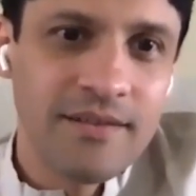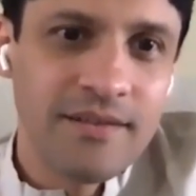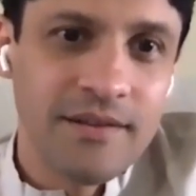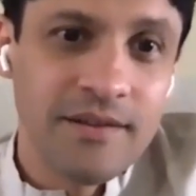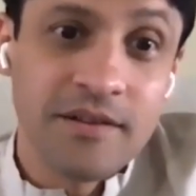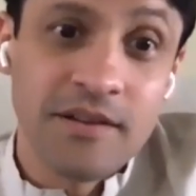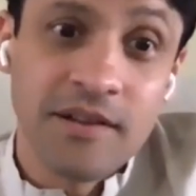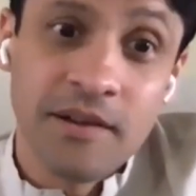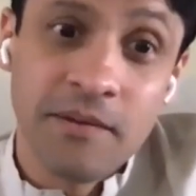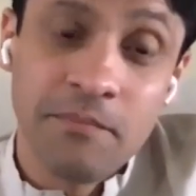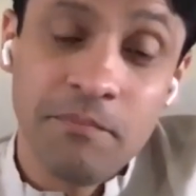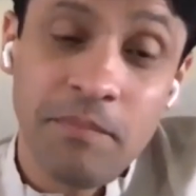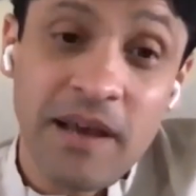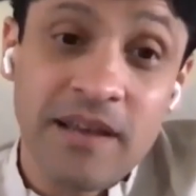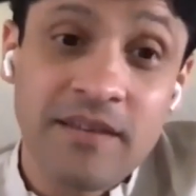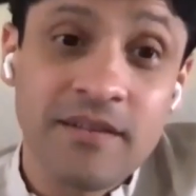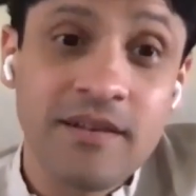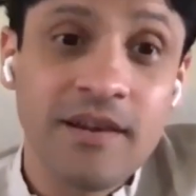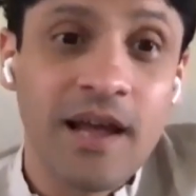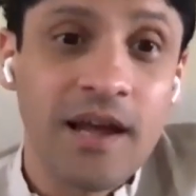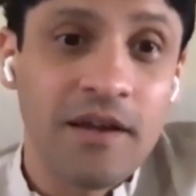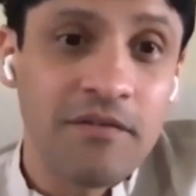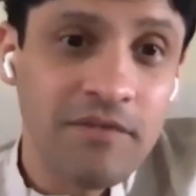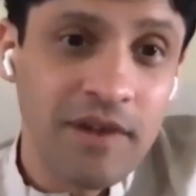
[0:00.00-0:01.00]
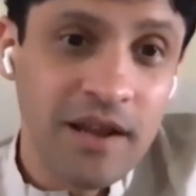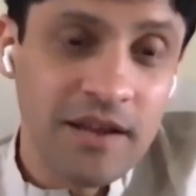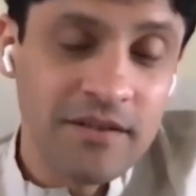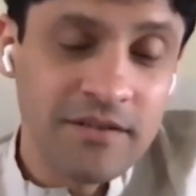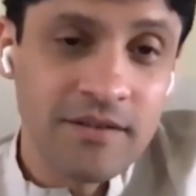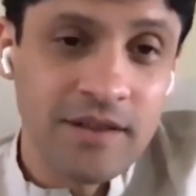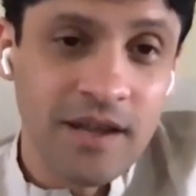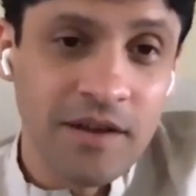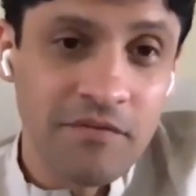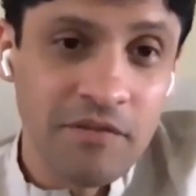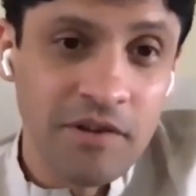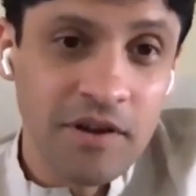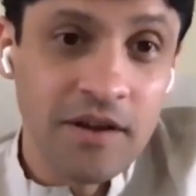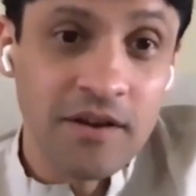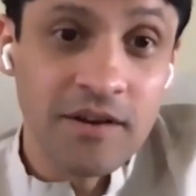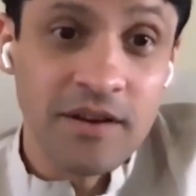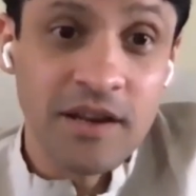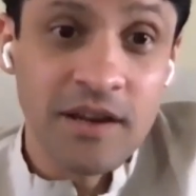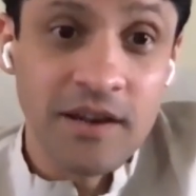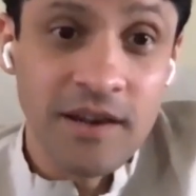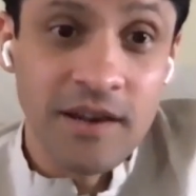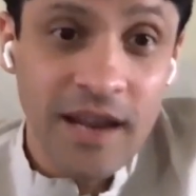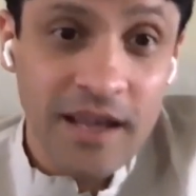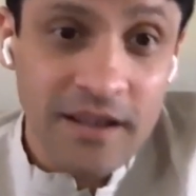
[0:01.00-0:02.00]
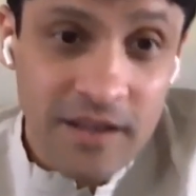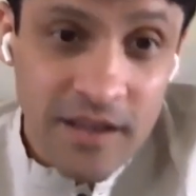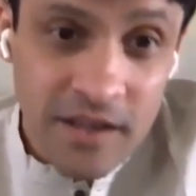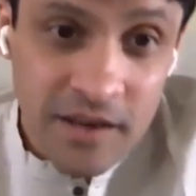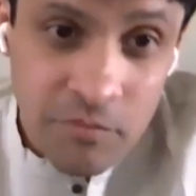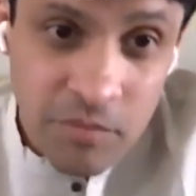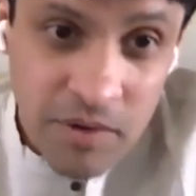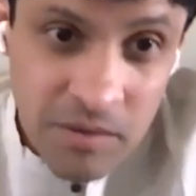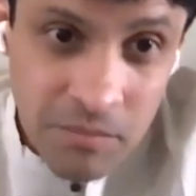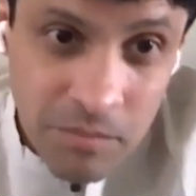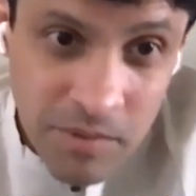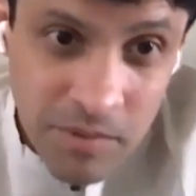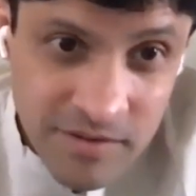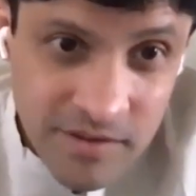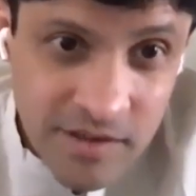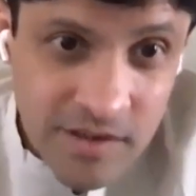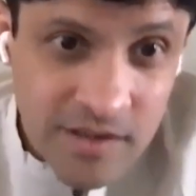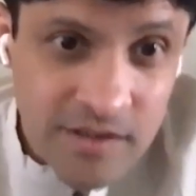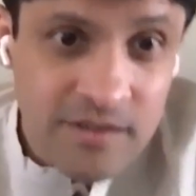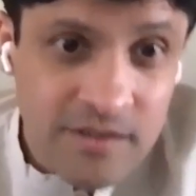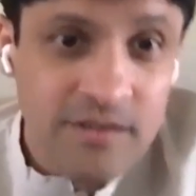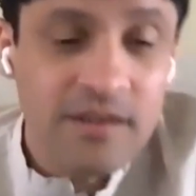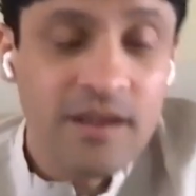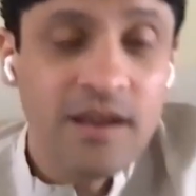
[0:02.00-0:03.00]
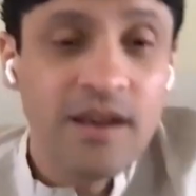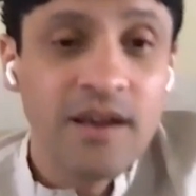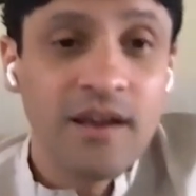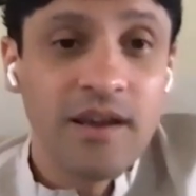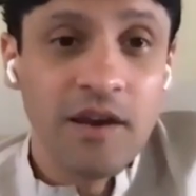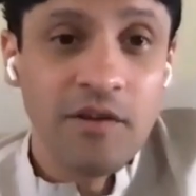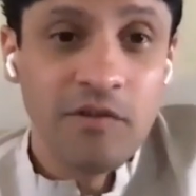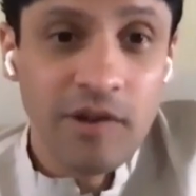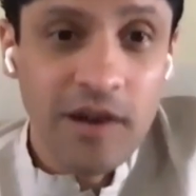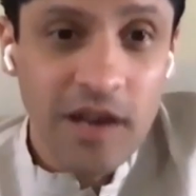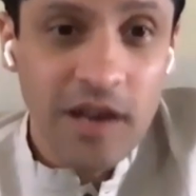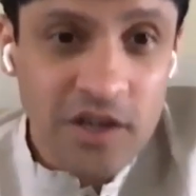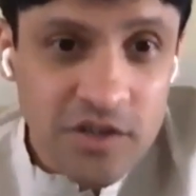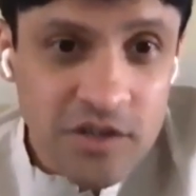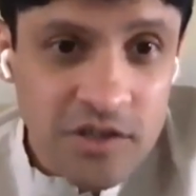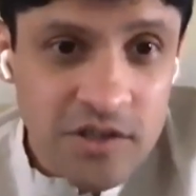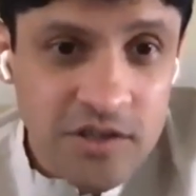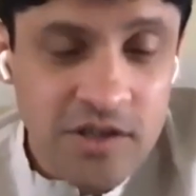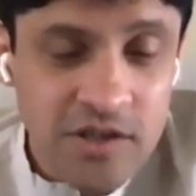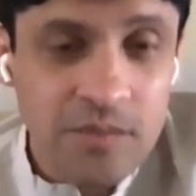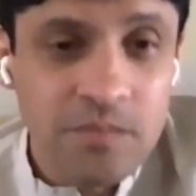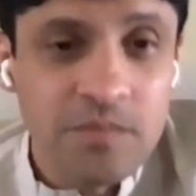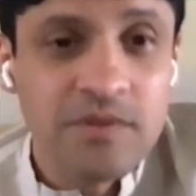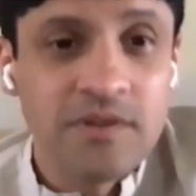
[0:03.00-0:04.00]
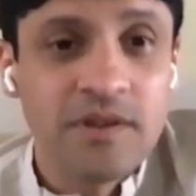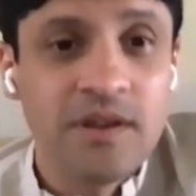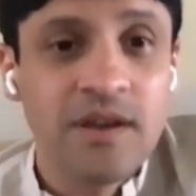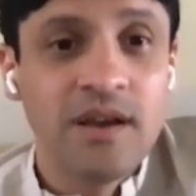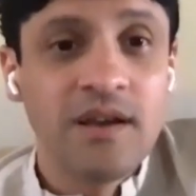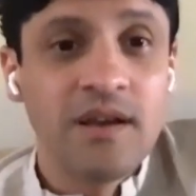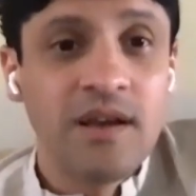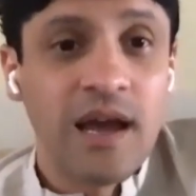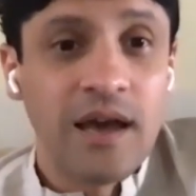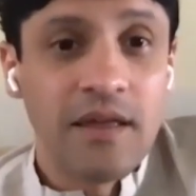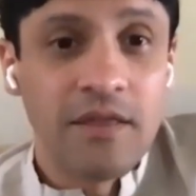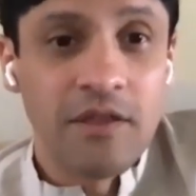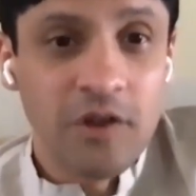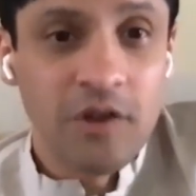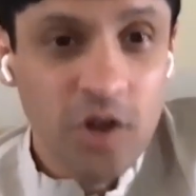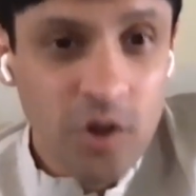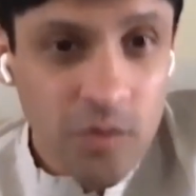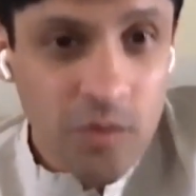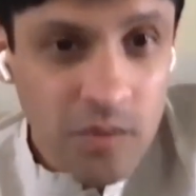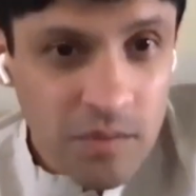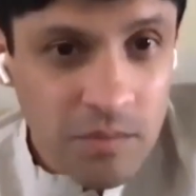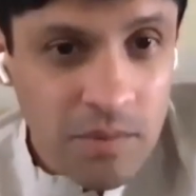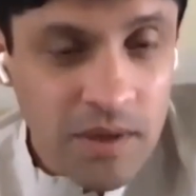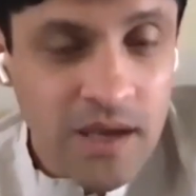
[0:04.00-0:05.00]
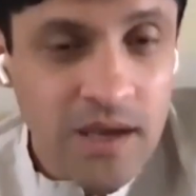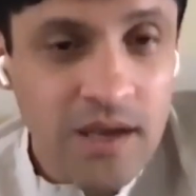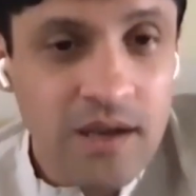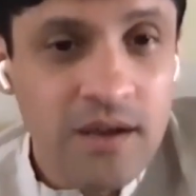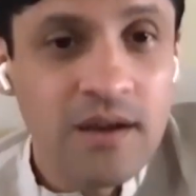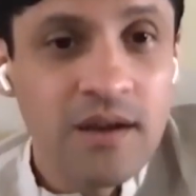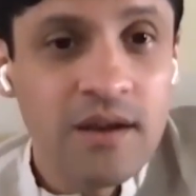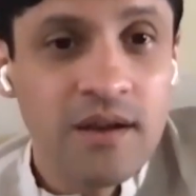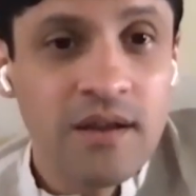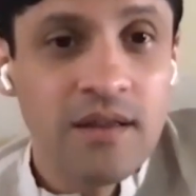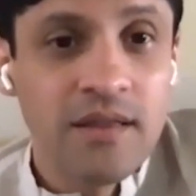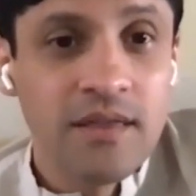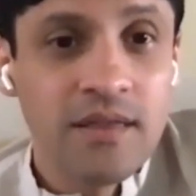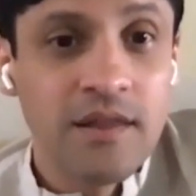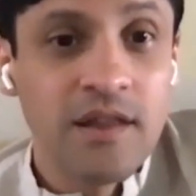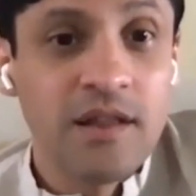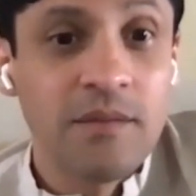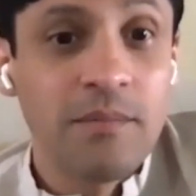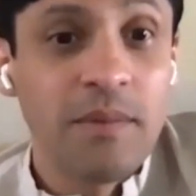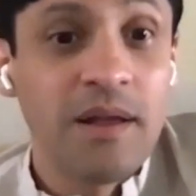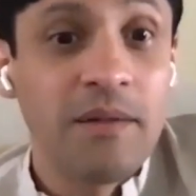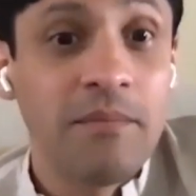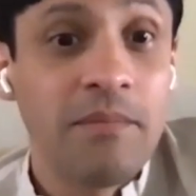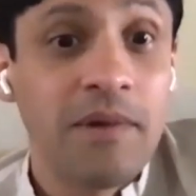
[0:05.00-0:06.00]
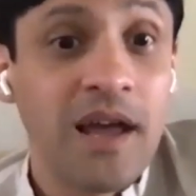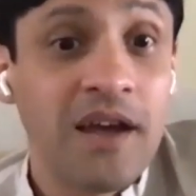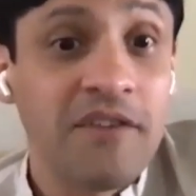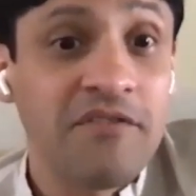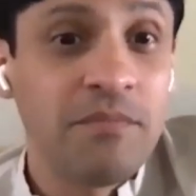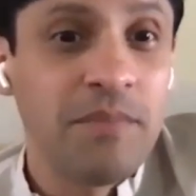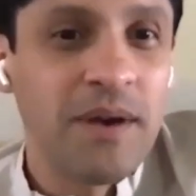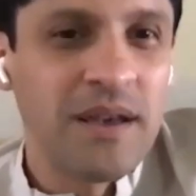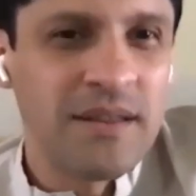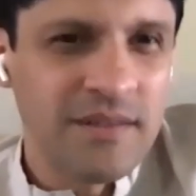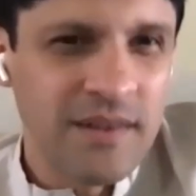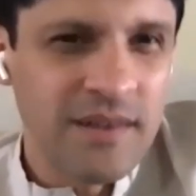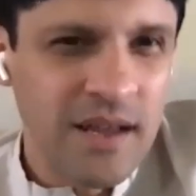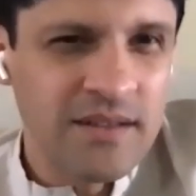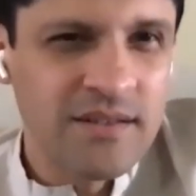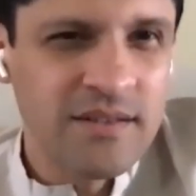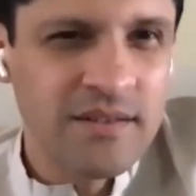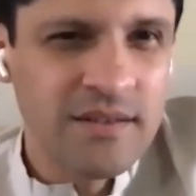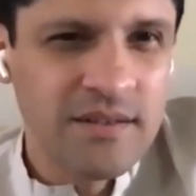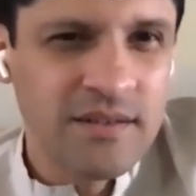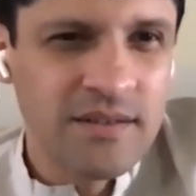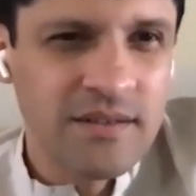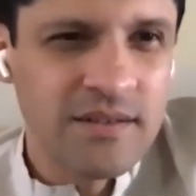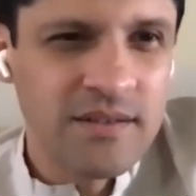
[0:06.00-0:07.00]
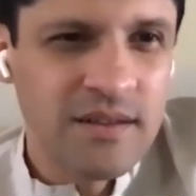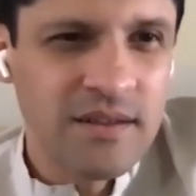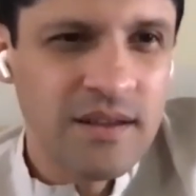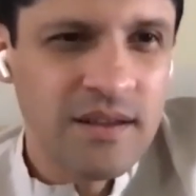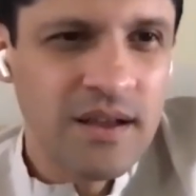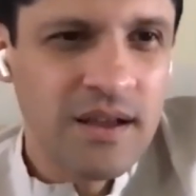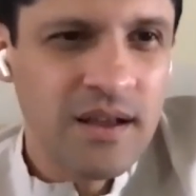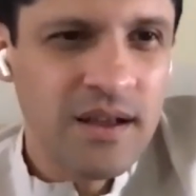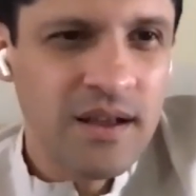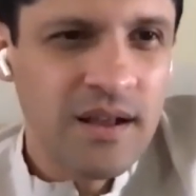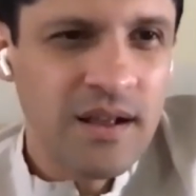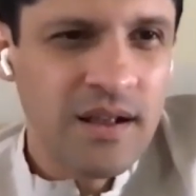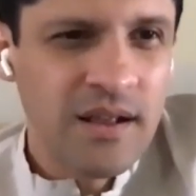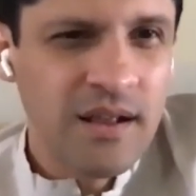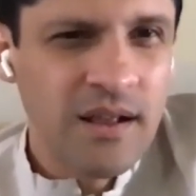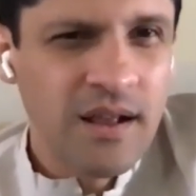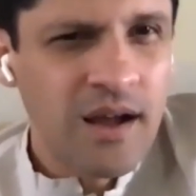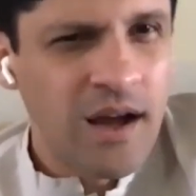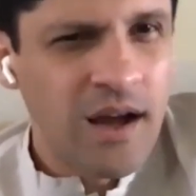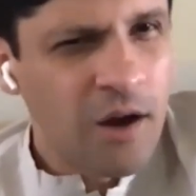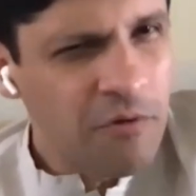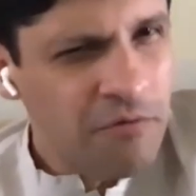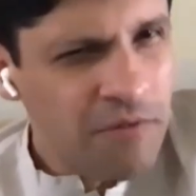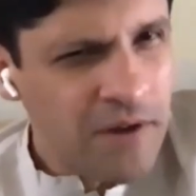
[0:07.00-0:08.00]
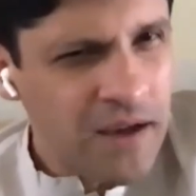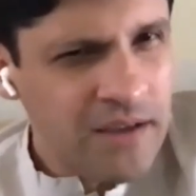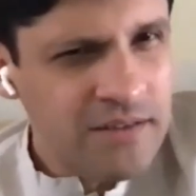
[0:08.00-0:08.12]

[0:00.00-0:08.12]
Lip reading: These are the best life lessons I've learned in business, in relationships, as a human being. These are my life's best lessons. How